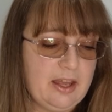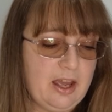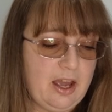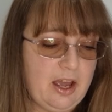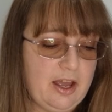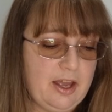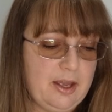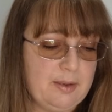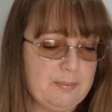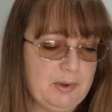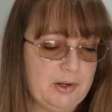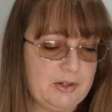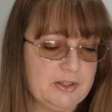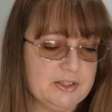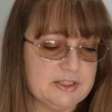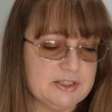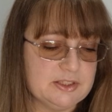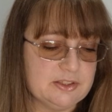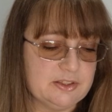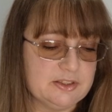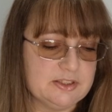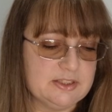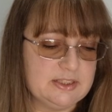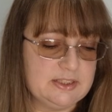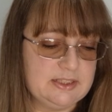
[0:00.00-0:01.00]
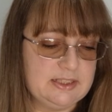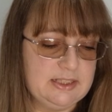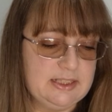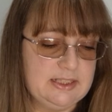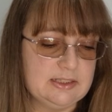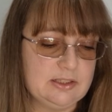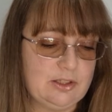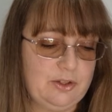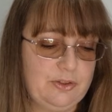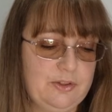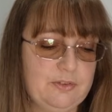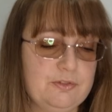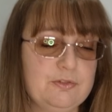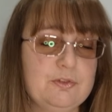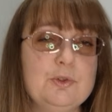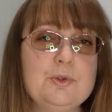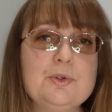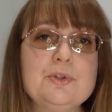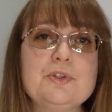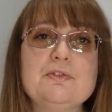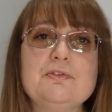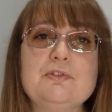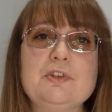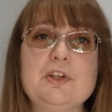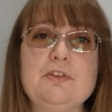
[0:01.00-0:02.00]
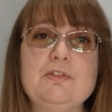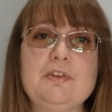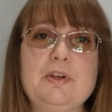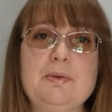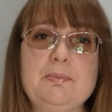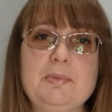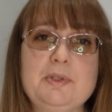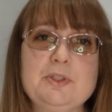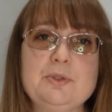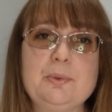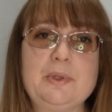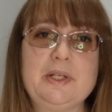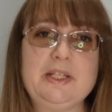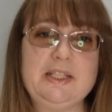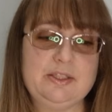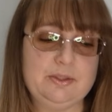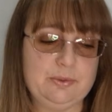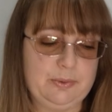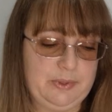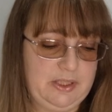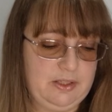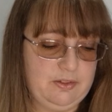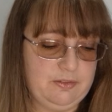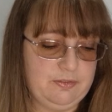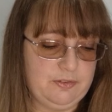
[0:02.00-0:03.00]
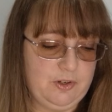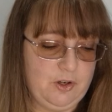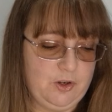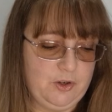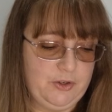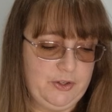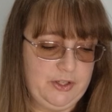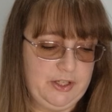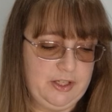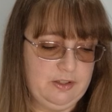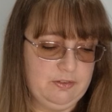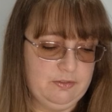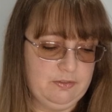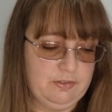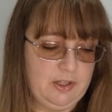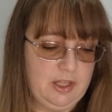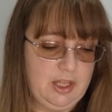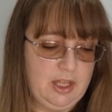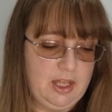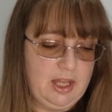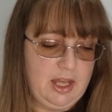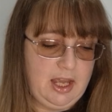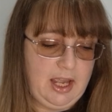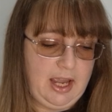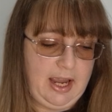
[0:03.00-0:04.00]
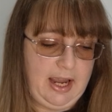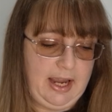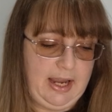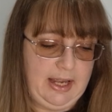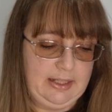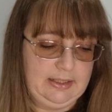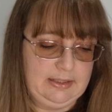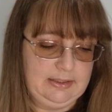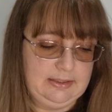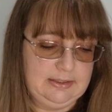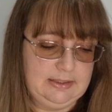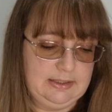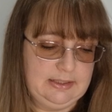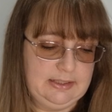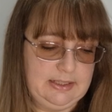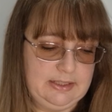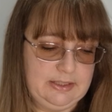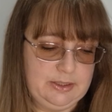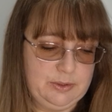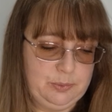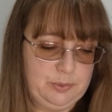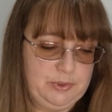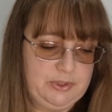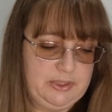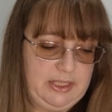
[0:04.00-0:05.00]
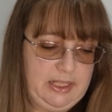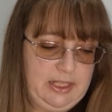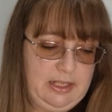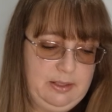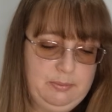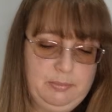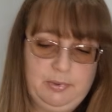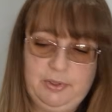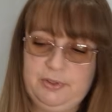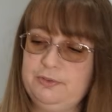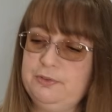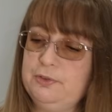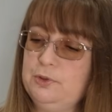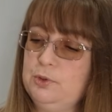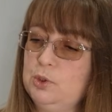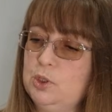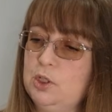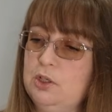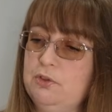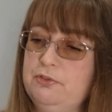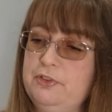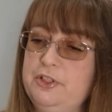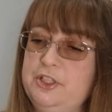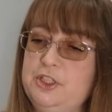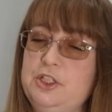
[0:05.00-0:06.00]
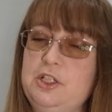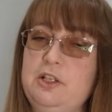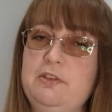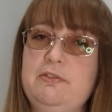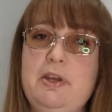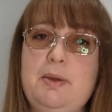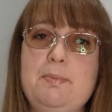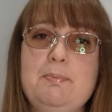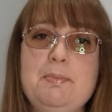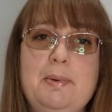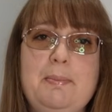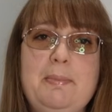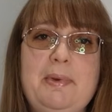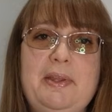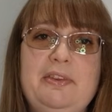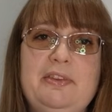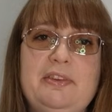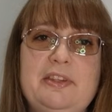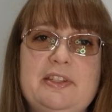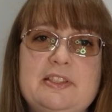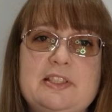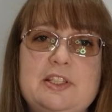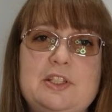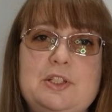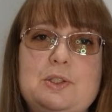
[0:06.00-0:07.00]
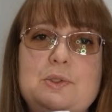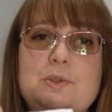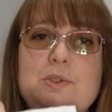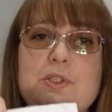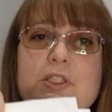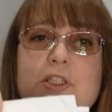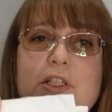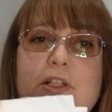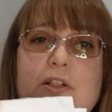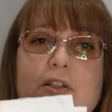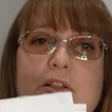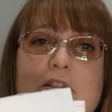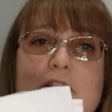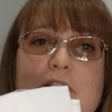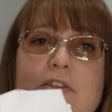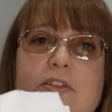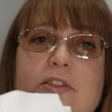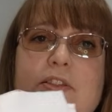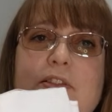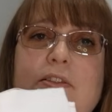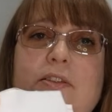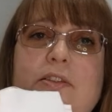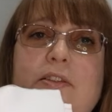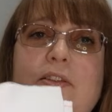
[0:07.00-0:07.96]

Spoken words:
I started this on the 4th of November 2025, and this was in my full coverage November month as a new start.